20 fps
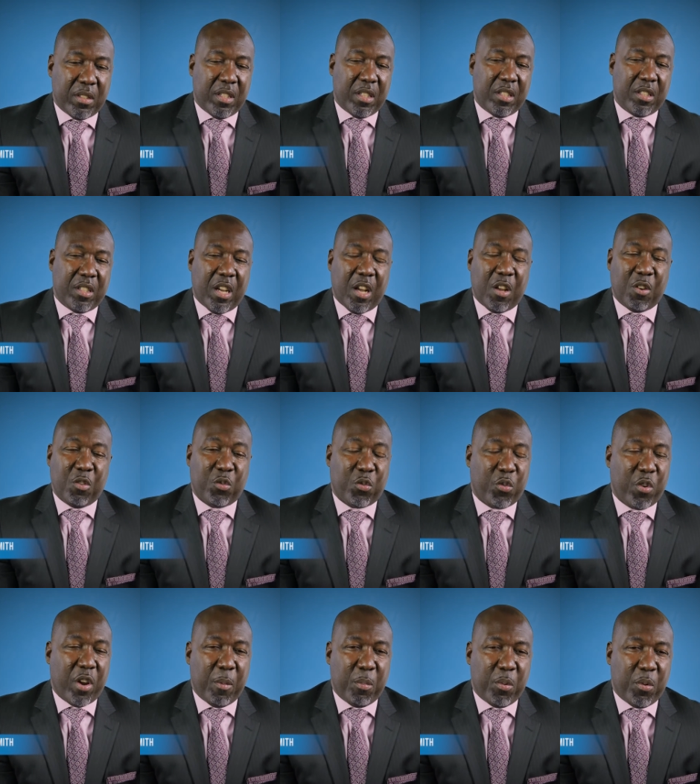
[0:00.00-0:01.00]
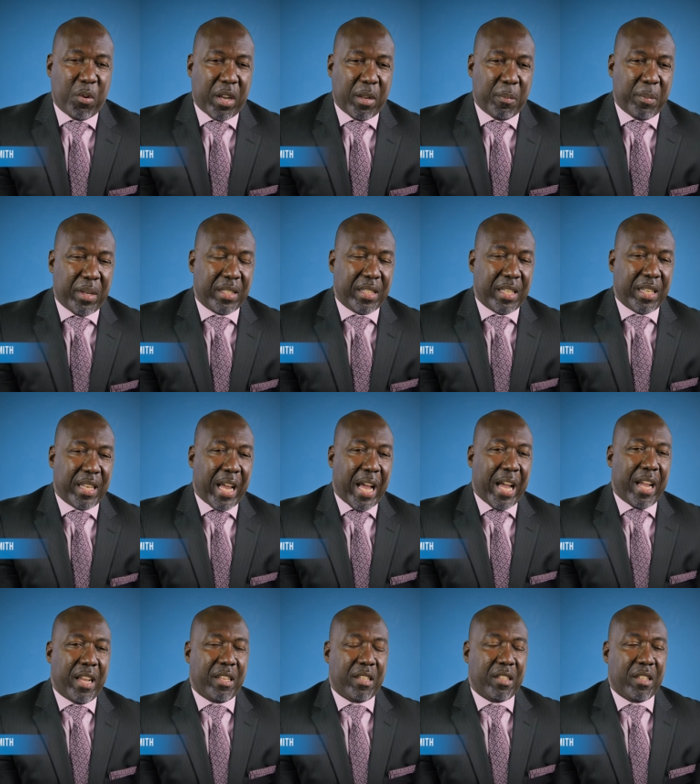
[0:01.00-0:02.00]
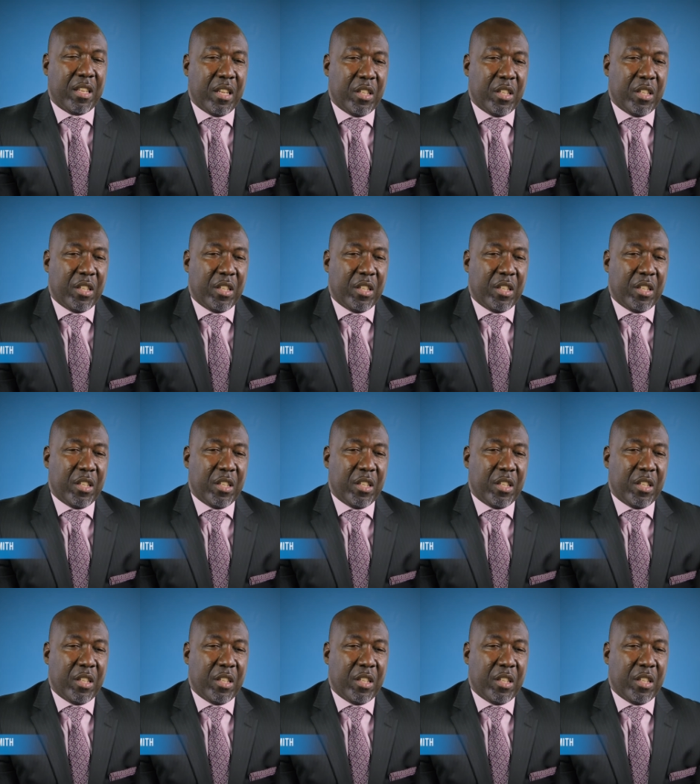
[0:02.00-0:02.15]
and Donald Trump who had been denied